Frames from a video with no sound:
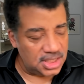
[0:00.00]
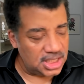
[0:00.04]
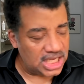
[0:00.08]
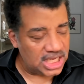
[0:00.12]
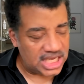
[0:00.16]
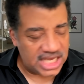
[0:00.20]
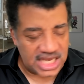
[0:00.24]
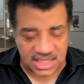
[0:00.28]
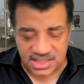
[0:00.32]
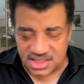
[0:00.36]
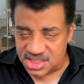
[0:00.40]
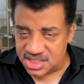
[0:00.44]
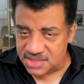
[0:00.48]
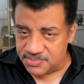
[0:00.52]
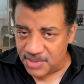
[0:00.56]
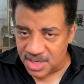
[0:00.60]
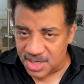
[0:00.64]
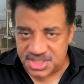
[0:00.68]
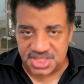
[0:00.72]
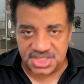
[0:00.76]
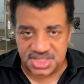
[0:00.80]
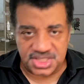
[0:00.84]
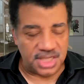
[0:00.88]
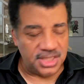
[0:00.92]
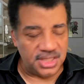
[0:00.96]
gets as much
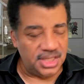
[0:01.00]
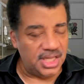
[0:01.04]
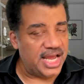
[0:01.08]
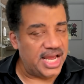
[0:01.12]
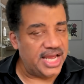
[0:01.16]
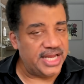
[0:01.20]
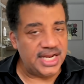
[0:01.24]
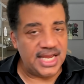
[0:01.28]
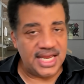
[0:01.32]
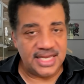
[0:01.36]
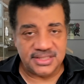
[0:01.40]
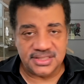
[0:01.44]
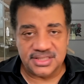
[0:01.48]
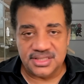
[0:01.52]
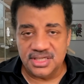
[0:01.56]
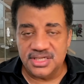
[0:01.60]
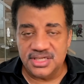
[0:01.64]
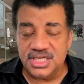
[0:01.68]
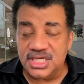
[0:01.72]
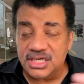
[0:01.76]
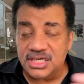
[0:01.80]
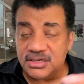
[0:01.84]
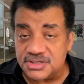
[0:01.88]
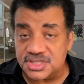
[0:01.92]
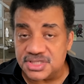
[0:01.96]
sunlight as the
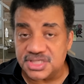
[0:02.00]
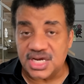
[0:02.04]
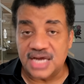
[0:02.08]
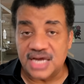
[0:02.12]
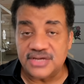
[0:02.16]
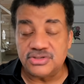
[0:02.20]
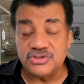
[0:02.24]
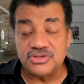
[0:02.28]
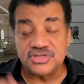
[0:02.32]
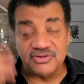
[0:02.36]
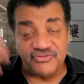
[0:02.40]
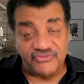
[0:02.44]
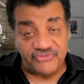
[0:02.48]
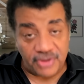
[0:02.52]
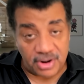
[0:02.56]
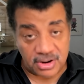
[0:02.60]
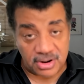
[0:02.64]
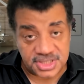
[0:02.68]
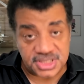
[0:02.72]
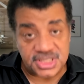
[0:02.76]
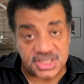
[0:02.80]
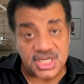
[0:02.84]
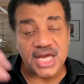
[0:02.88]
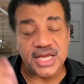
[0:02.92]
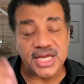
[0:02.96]
near side. So there's a far
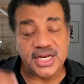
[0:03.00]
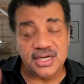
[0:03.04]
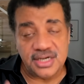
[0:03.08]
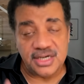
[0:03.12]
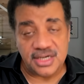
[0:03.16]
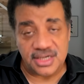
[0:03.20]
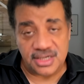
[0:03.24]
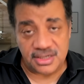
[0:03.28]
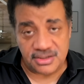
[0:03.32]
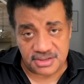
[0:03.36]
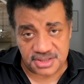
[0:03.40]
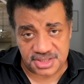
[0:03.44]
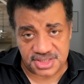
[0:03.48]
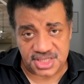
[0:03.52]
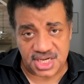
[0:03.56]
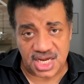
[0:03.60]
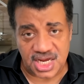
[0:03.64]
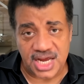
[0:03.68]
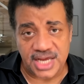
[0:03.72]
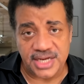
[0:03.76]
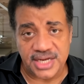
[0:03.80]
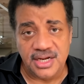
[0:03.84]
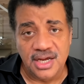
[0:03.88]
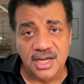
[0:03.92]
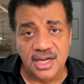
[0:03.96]
side and a near
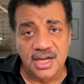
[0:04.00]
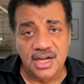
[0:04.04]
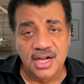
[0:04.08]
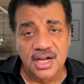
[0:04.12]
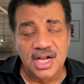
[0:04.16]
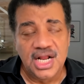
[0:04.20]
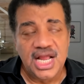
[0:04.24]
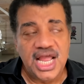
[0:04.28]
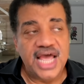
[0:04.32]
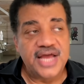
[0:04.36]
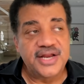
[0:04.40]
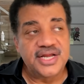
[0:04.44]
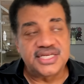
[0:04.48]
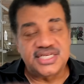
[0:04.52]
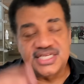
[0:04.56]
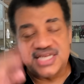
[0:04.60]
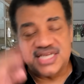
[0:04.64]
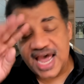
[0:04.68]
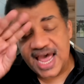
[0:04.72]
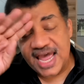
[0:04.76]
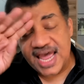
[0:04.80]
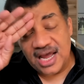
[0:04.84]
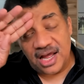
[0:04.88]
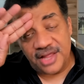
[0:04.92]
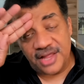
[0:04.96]
side. And a
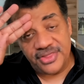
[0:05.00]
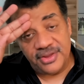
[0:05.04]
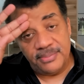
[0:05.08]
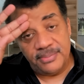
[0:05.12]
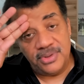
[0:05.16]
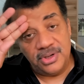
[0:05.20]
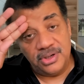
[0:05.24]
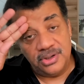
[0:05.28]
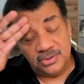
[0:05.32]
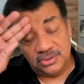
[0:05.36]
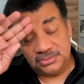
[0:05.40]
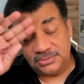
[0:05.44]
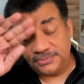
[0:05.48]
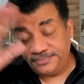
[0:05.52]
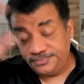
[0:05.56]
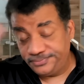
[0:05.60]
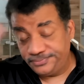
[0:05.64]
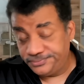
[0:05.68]
day on the moon